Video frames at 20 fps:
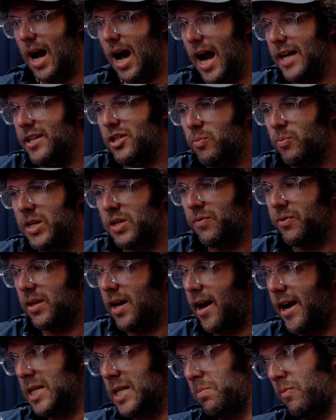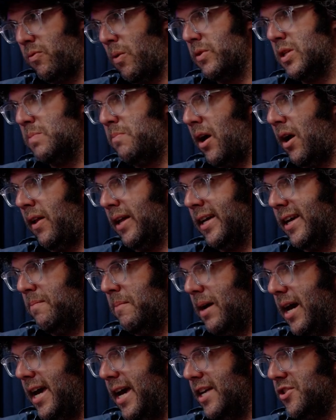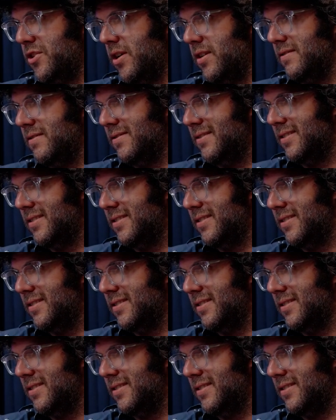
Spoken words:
I just reach for the highest performance model I can get my hands on.